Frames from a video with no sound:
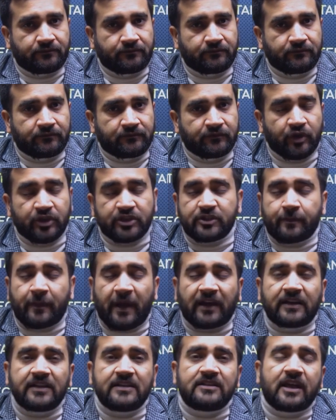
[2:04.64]
First,
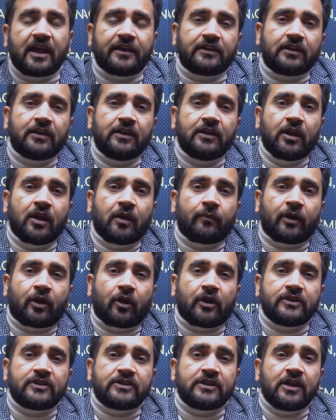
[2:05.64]
Pakistan,
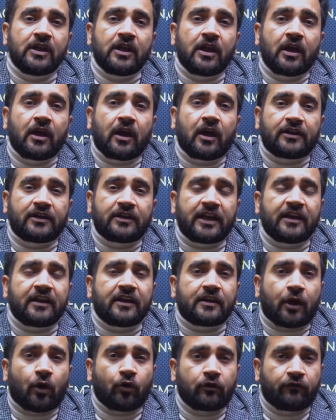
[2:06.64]
because a
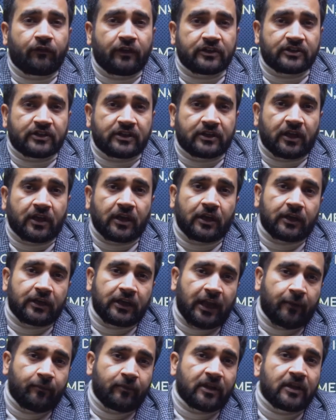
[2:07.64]
terror outfit
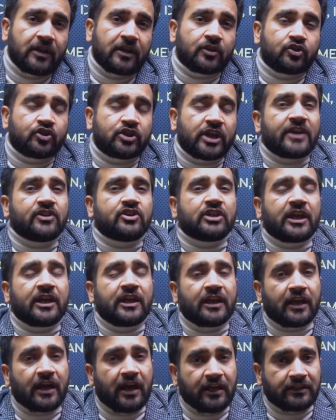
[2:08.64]
named
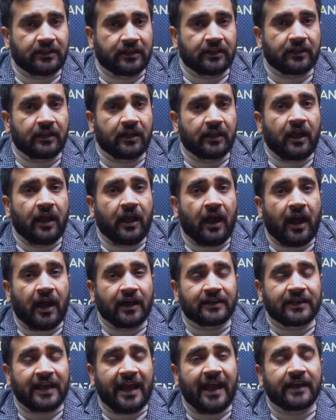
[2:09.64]
Jaish-e-Adl
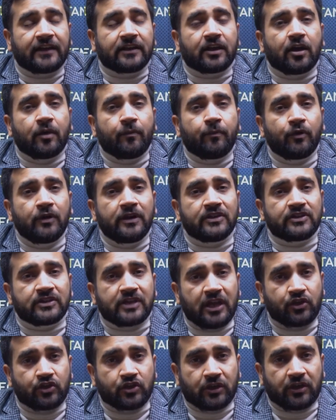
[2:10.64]
attacked a police
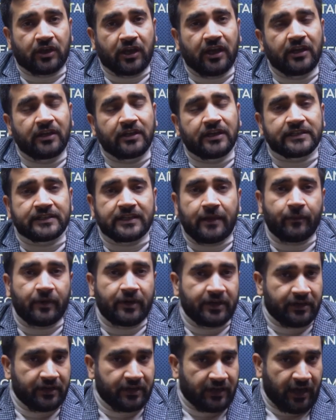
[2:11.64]
station in December
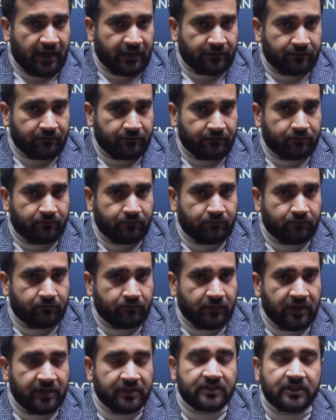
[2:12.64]
in Iran.
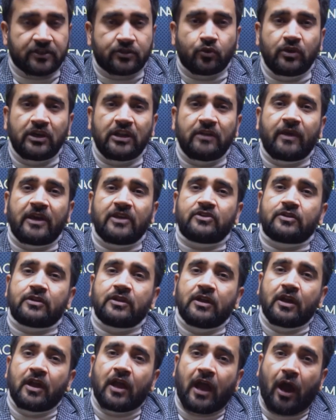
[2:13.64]
It is a Sunni-based
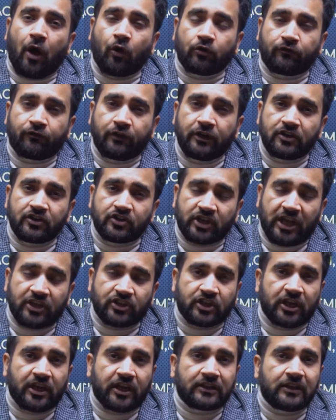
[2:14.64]
outfit,
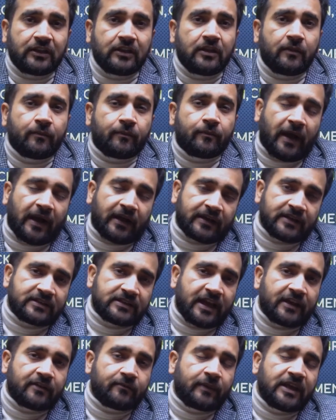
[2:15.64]
Jaish-e-Adl,
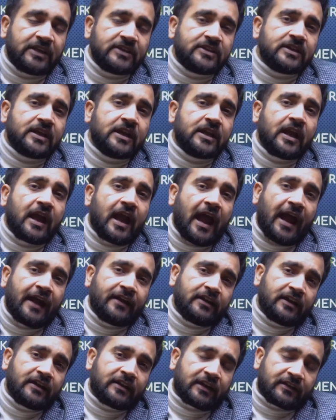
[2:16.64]
Pakistan-based,
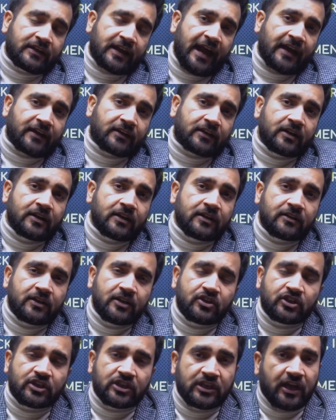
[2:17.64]
and it attacked the
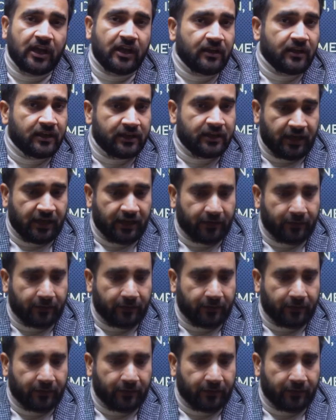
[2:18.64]
Shia Iran.